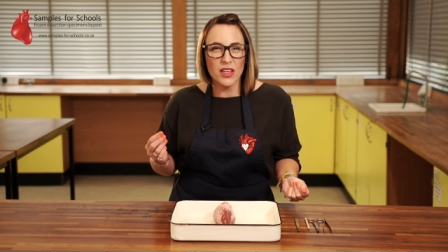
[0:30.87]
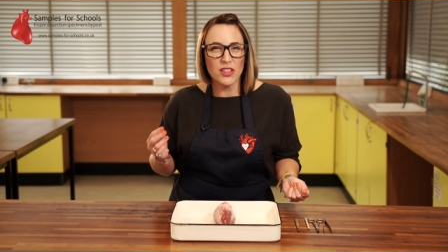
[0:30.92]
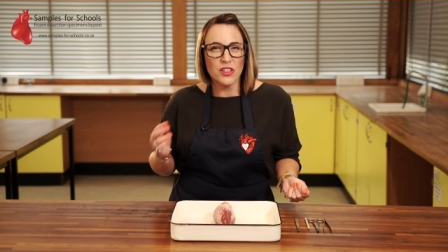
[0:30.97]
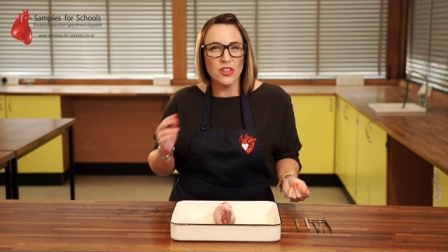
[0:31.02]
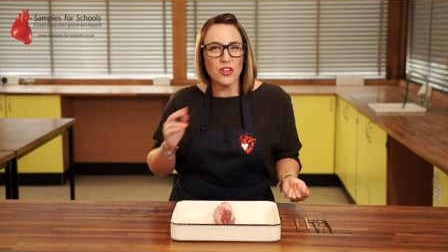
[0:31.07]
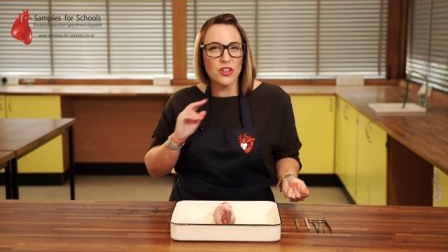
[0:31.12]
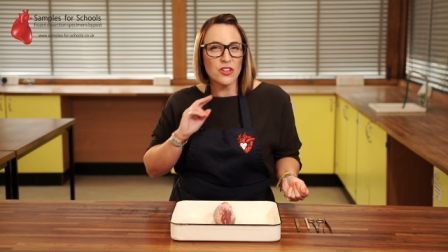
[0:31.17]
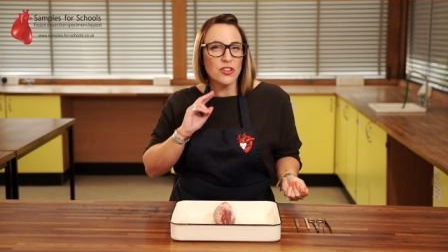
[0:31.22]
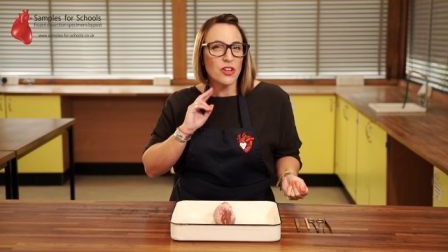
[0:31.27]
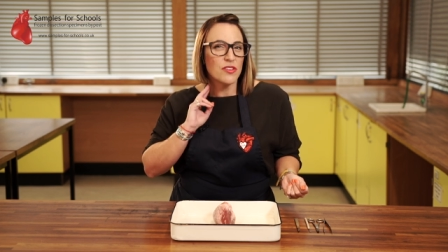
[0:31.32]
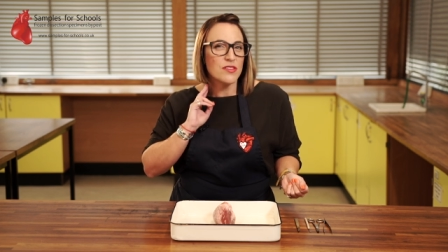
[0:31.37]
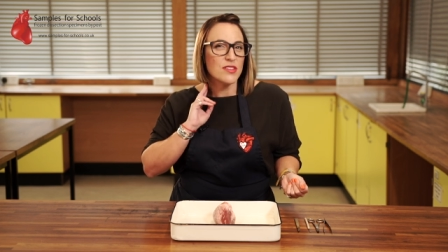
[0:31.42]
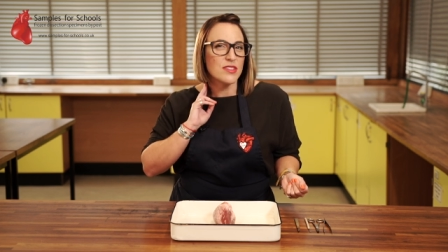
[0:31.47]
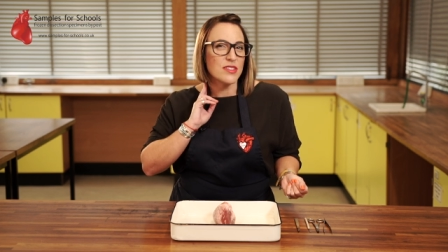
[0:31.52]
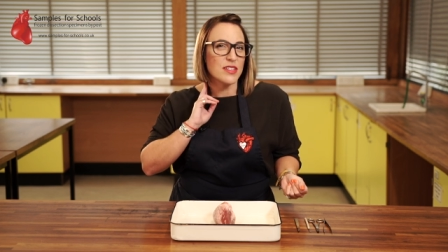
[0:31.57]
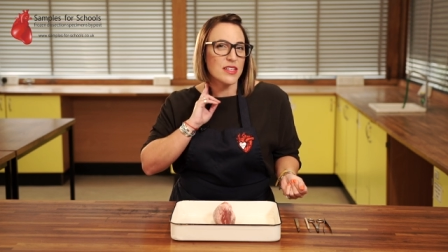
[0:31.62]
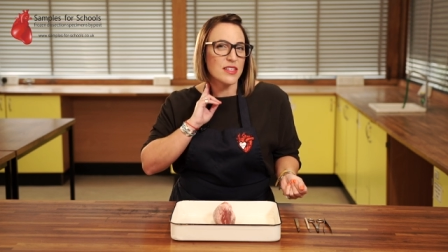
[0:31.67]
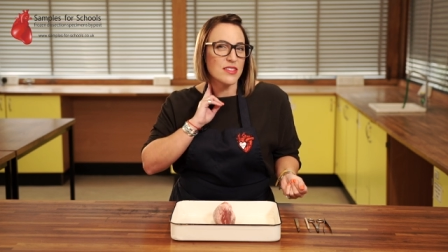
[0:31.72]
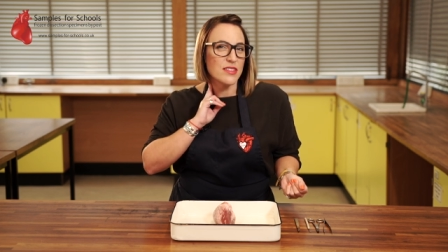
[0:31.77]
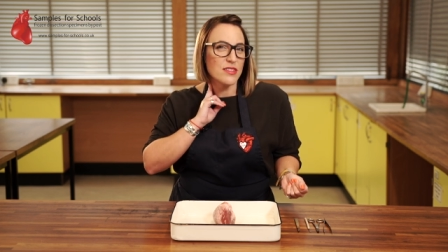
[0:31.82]
You can notice
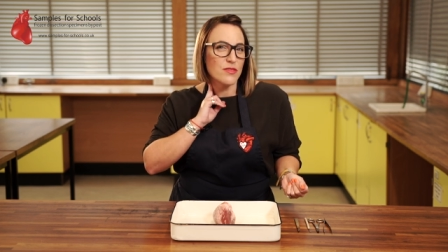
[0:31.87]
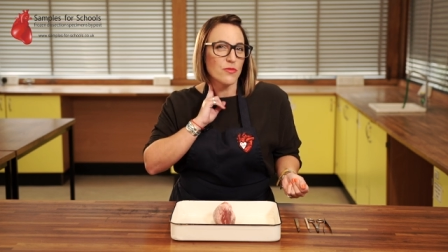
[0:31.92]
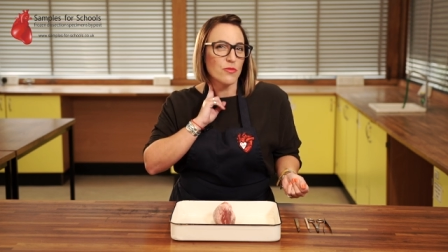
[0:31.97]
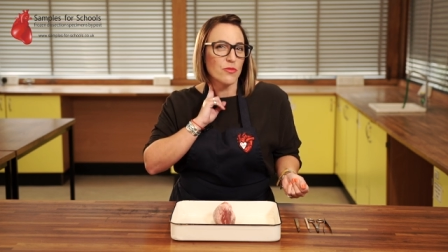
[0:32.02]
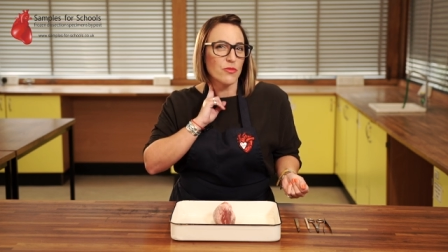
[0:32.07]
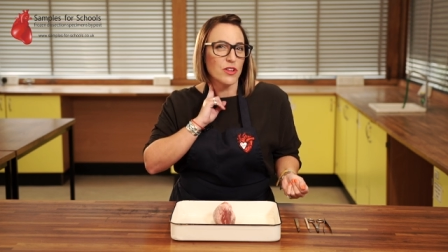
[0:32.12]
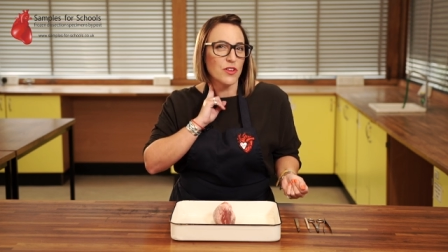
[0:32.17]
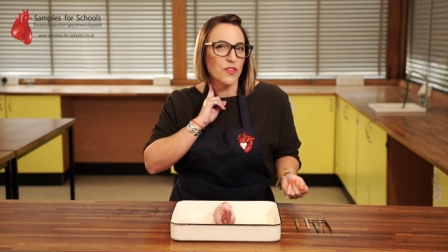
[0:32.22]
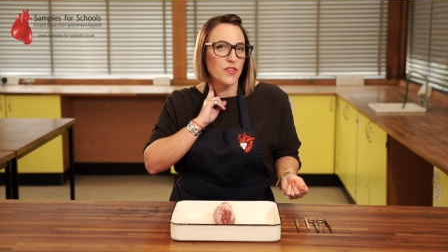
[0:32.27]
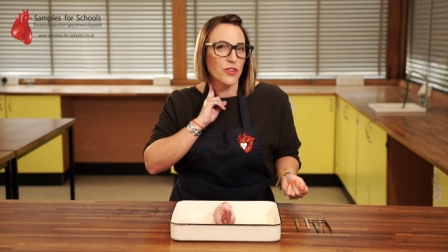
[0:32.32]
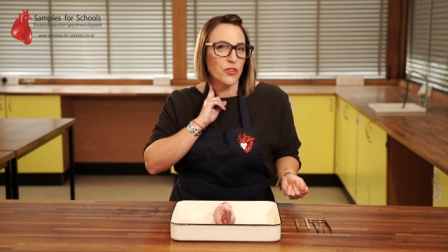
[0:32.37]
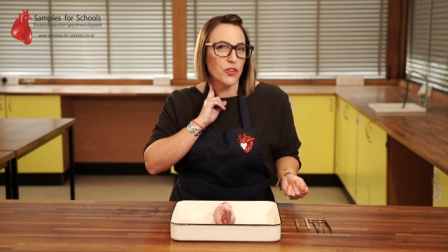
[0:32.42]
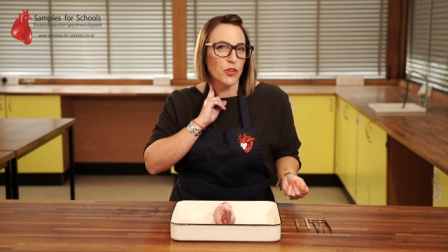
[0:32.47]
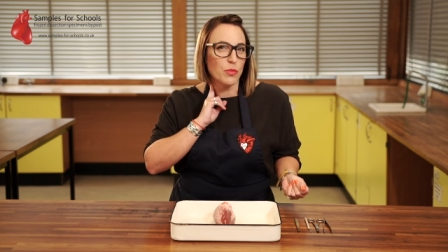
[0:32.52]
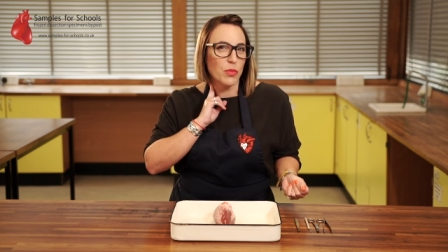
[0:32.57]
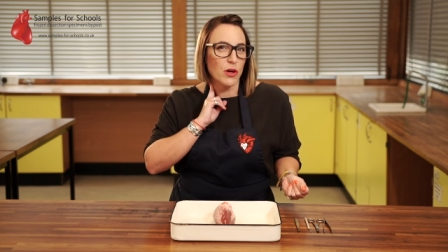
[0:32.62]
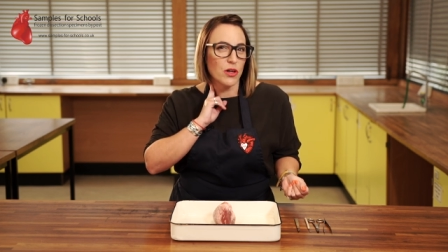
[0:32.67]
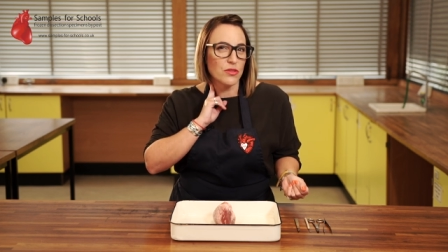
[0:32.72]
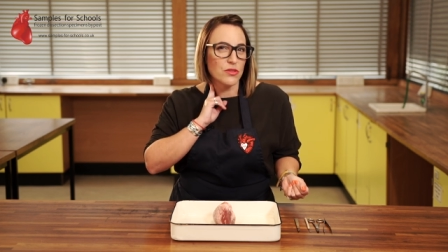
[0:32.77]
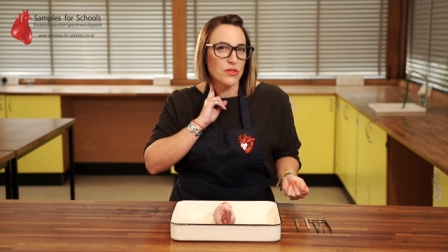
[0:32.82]
this when you feel your
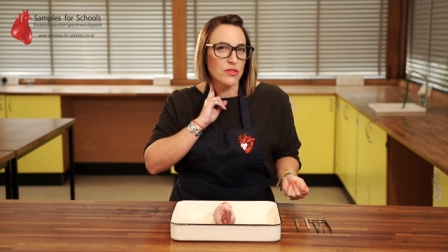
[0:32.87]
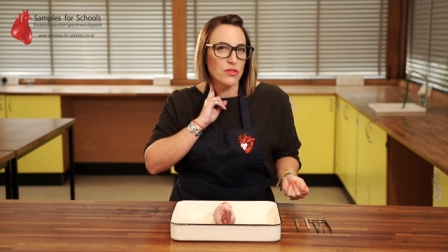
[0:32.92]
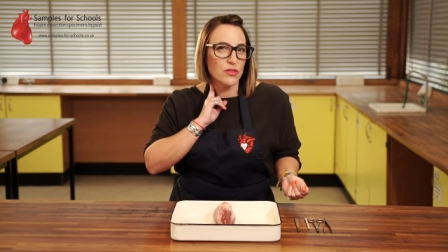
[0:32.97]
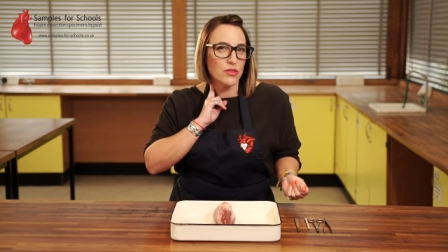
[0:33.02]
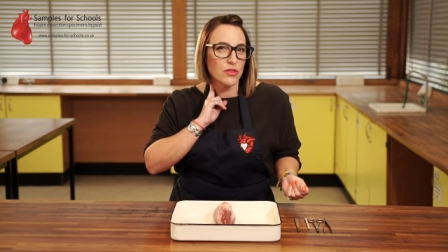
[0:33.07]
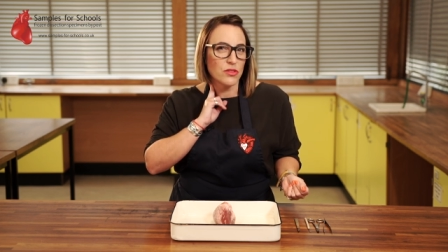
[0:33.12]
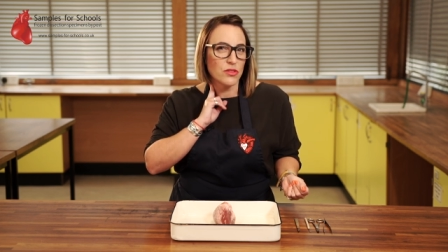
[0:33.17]
pulse.